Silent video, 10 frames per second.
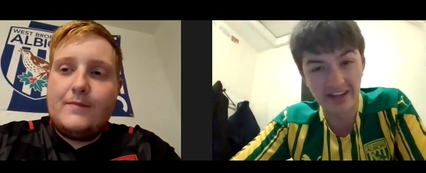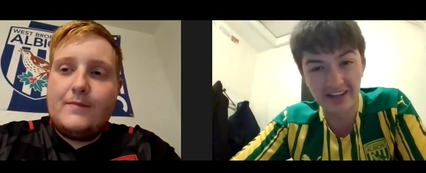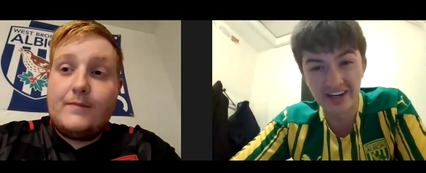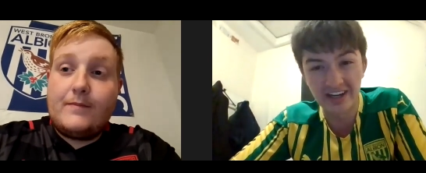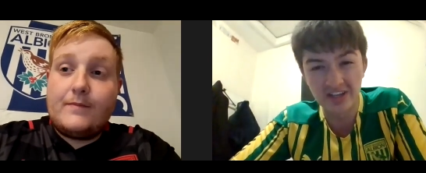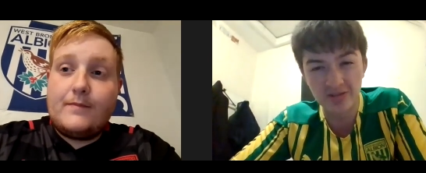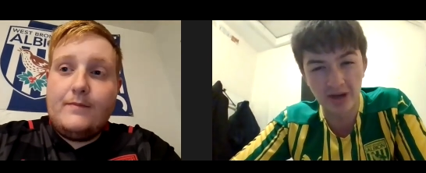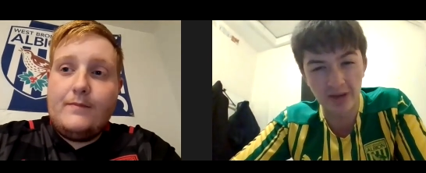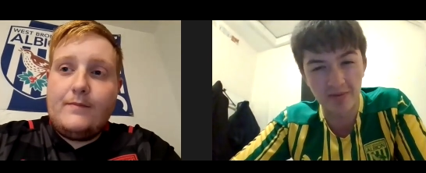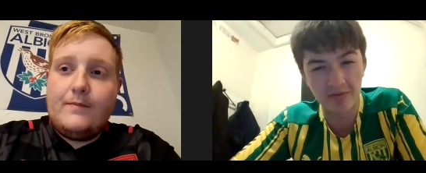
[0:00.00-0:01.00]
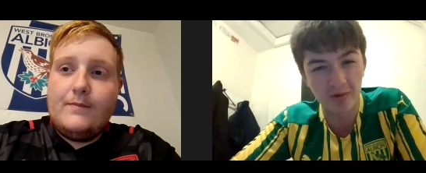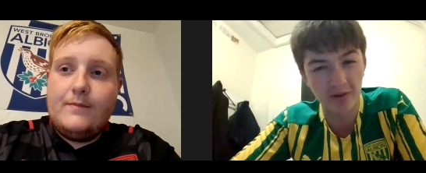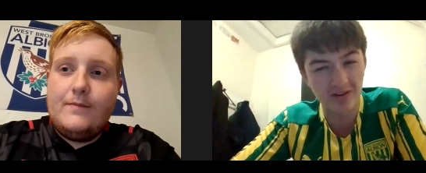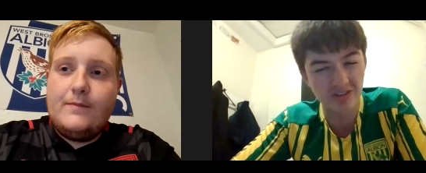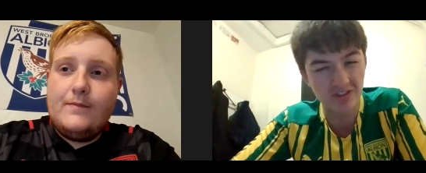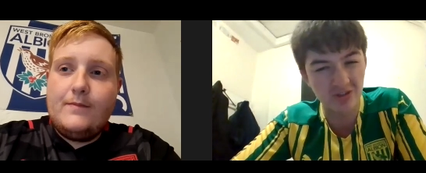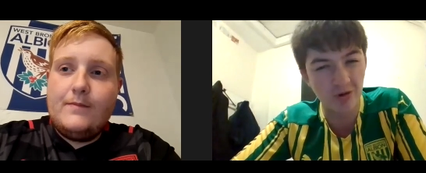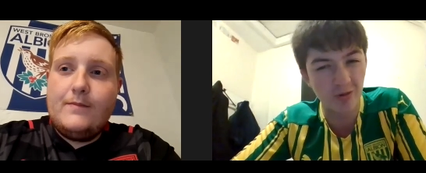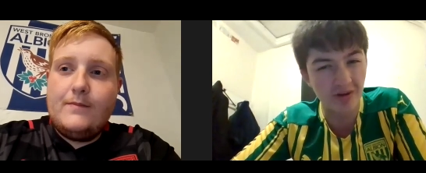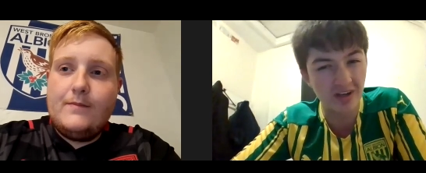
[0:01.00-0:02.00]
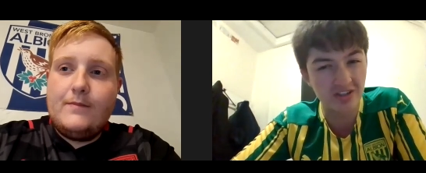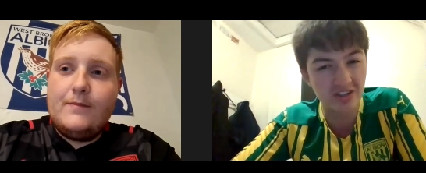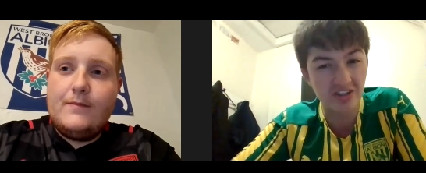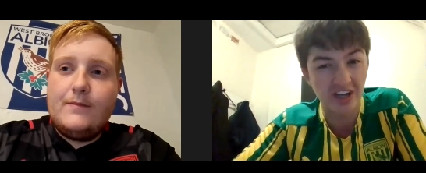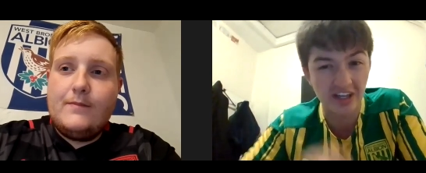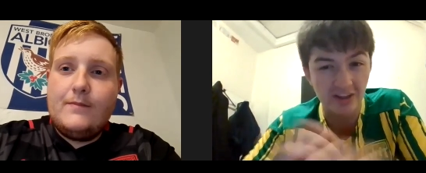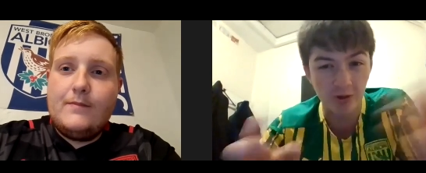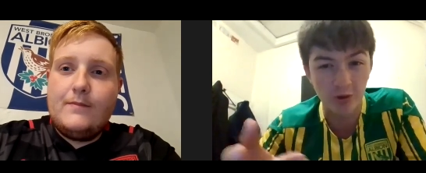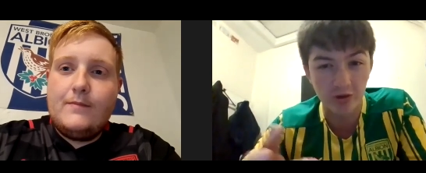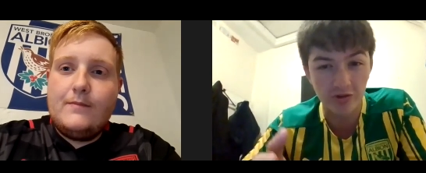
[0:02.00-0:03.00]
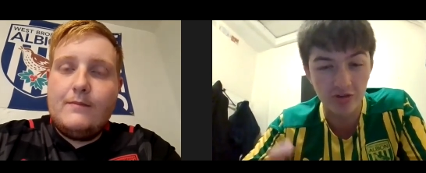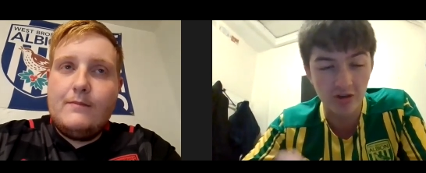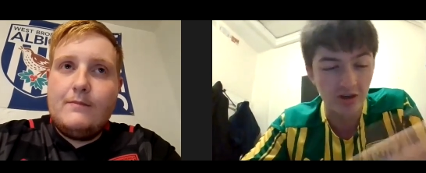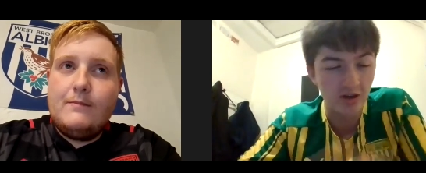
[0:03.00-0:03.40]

Speaker 1: anything you need to add before we enter the score predictions? Any thoughts?